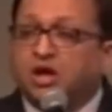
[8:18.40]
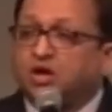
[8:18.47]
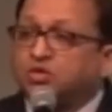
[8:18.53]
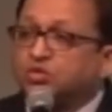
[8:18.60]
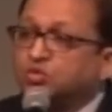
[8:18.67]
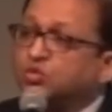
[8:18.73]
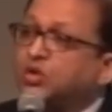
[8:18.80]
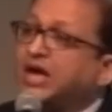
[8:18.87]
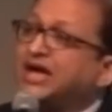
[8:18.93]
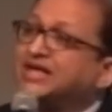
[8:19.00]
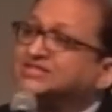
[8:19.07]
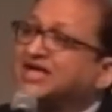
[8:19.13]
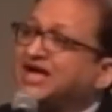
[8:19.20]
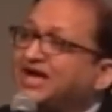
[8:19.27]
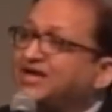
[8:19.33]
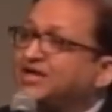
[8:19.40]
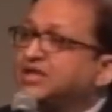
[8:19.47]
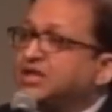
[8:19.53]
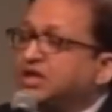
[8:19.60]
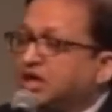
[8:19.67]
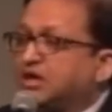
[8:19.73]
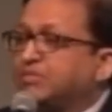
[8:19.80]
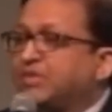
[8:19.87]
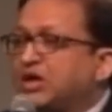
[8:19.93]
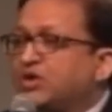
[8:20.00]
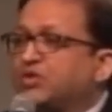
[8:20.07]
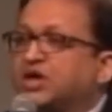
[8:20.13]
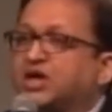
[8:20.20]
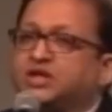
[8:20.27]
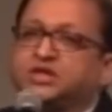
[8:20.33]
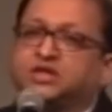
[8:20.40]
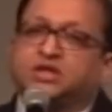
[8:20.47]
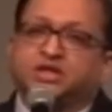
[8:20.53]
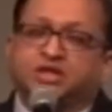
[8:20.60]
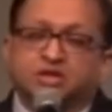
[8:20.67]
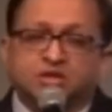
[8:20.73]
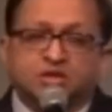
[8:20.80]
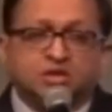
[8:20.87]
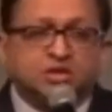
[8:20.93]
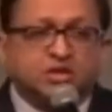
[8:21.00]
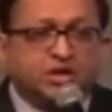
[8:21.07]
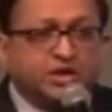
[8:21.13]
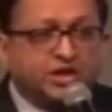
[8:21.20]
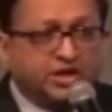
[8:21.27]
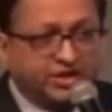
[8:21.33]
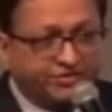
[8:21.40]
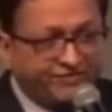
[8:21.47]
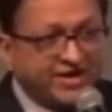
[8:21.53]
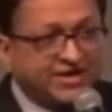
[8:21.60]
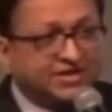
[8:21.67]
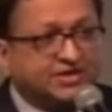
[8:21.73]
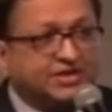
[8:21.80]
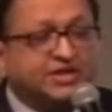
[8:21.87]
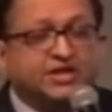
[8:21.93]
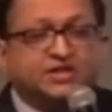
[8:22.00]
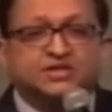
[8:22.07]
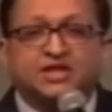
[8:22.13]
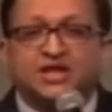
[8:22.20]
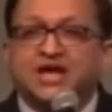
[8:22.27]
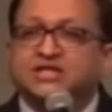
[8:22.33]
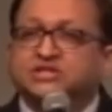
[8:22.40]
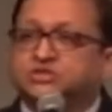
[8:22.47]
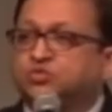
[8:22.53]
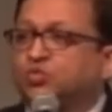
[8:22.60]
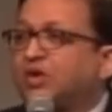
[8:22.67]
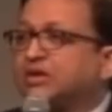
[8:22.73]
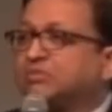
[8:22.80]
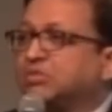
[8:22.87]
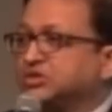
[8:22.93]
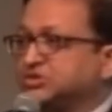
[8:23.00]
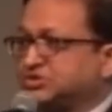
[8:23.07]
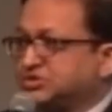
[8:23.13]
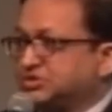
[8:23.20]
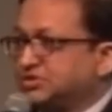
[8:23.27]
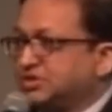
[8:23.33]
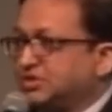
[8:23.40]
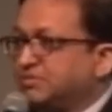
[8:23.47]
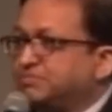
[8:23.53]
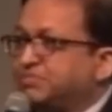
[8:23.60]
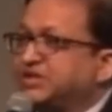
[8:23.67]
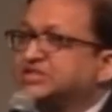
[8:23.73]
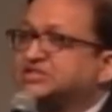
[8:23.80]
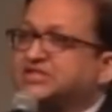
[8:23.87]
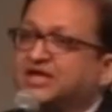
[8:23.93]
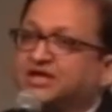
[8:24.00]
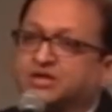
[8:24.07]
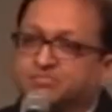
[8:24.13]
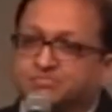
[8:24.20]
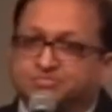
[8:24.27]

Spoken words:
who has had a myocardial event in the last 1 month? Please stand up.